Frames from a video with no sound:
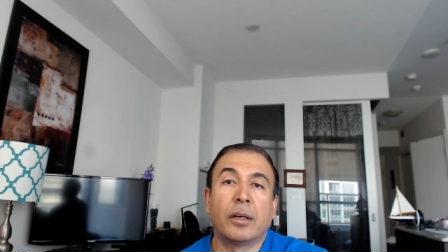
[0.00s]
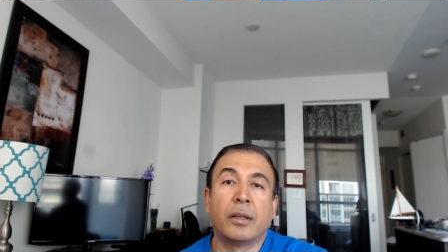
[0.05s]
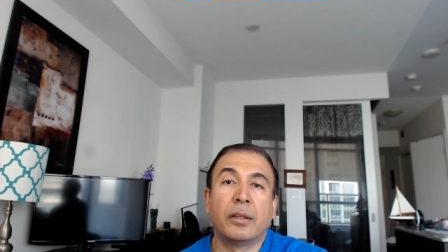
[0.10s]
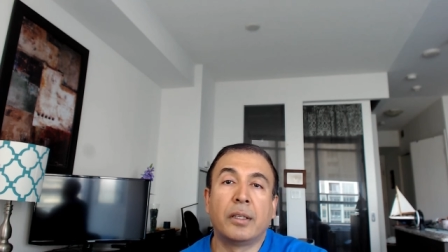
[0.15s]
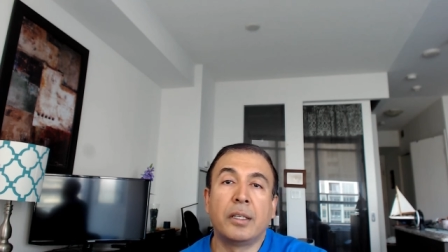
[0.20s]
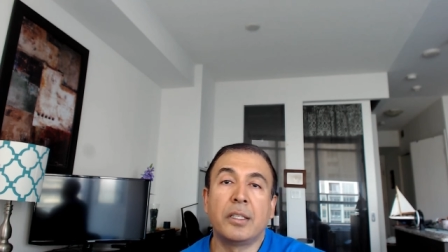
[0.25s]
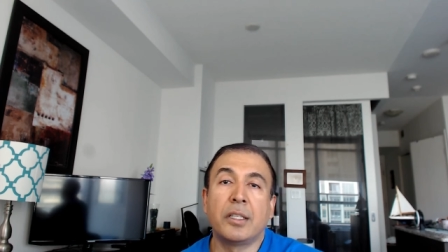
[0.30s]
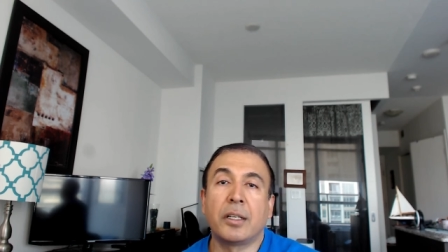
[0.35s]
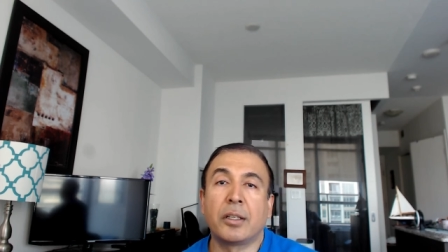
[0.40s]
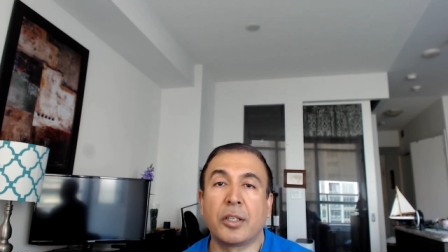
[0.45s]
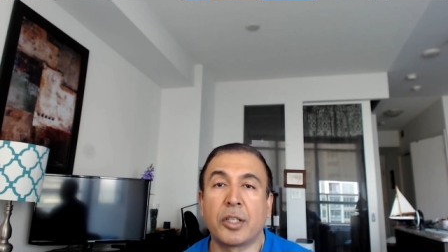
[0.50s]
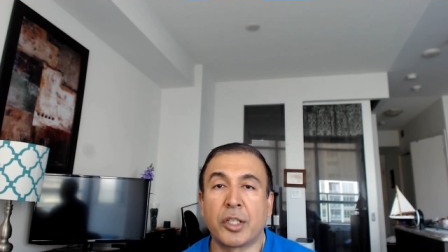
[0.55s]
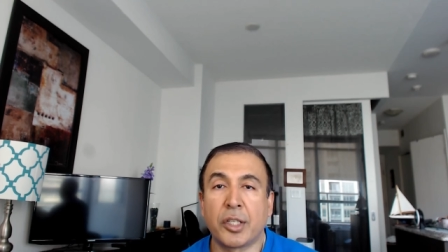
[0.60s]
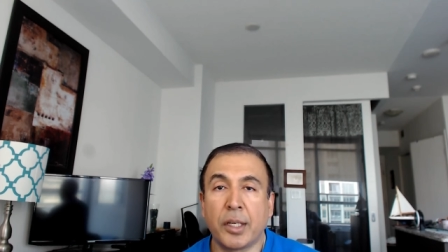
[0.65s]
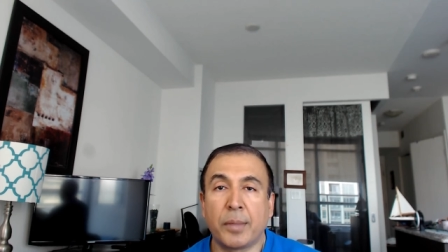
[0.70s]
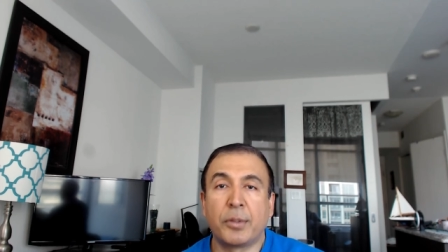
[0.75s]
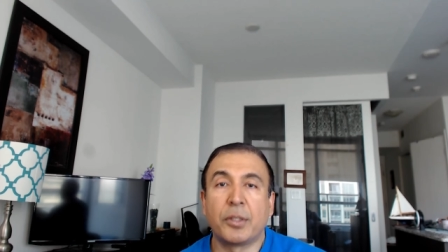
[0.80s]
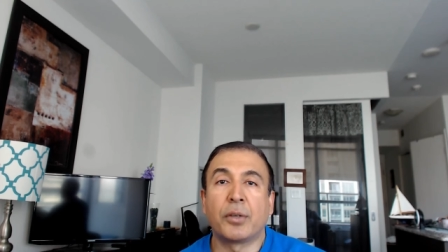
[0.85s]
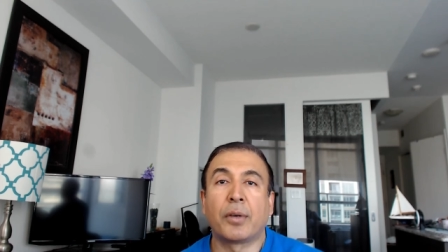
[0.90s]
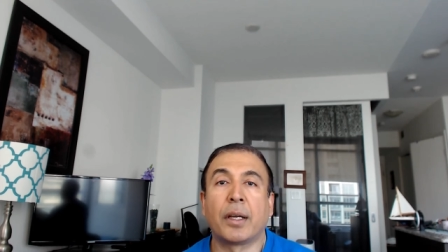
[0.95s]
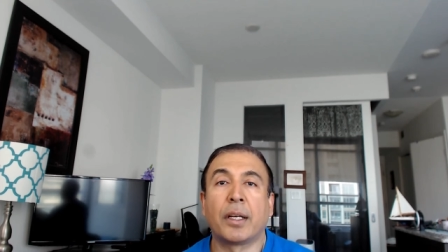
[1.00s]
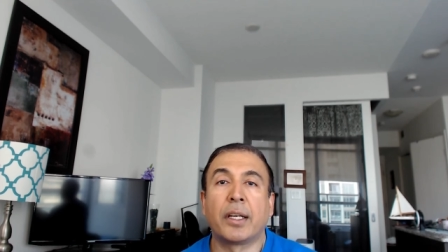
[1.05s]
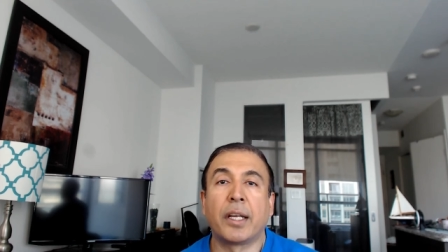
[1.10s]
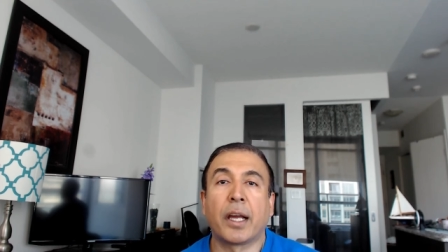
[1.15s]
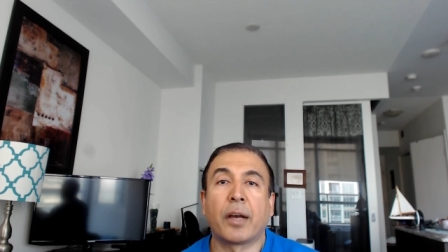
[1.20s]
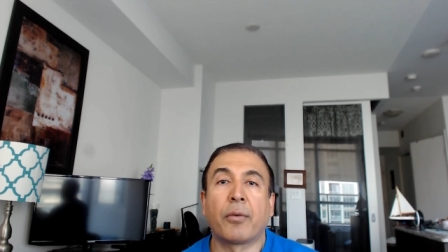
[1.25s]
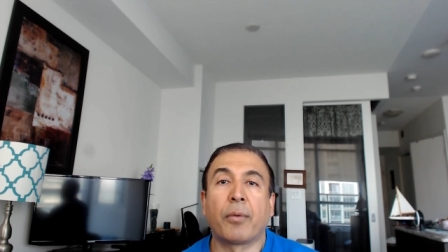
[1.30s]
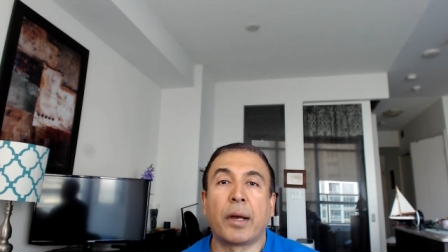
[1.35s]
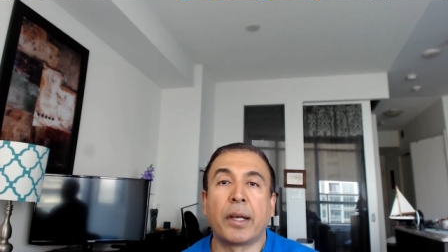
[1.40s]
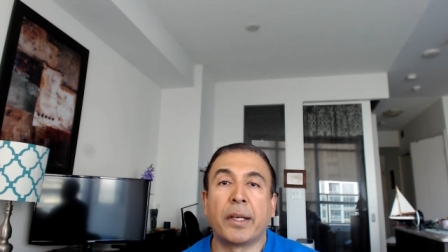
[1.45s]
these are the steps you can
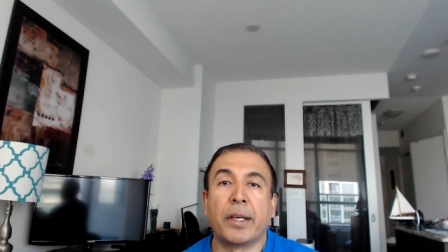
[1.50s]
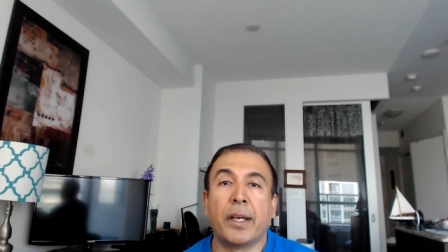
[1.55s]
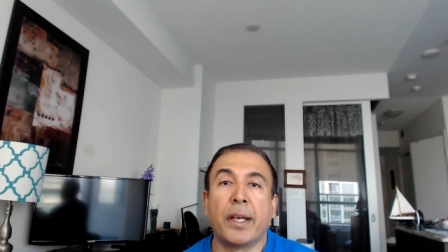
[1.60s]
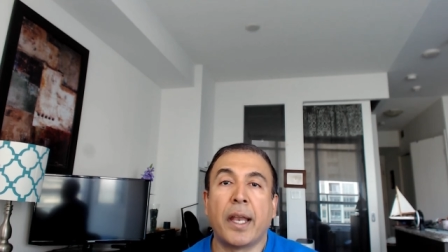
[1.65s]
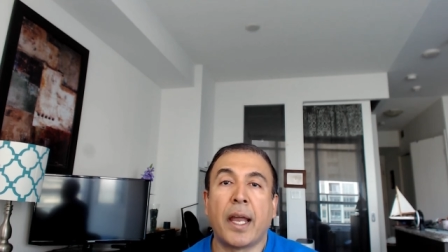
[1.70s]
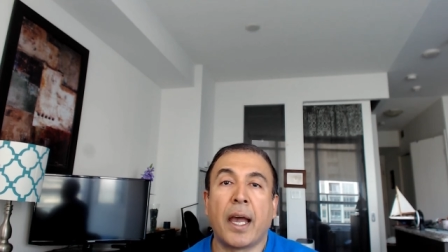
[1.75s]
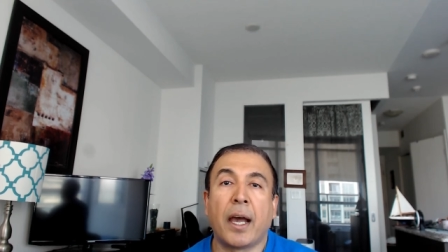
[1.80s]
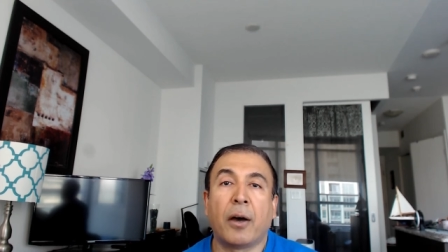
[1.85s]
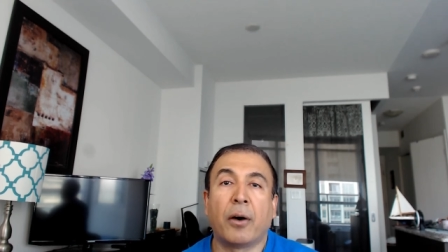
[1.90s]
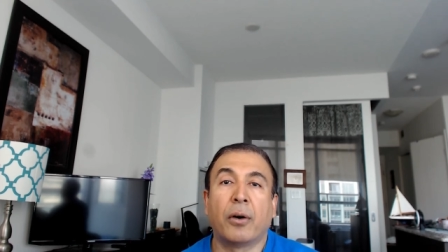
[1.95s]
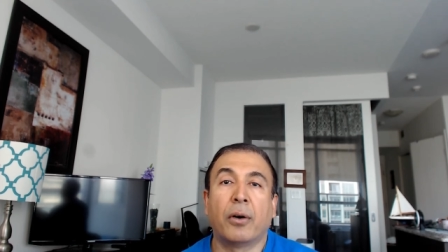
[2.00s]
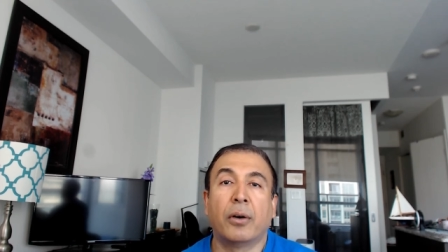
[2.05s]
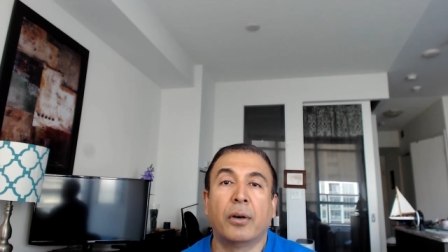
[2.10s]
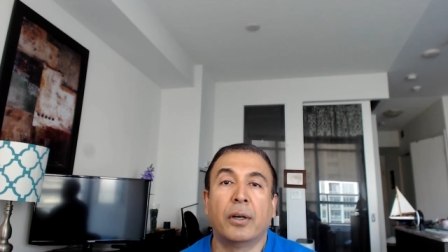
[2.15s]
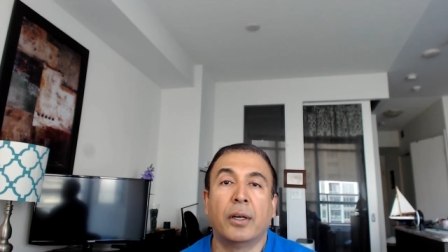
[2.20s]
take right now.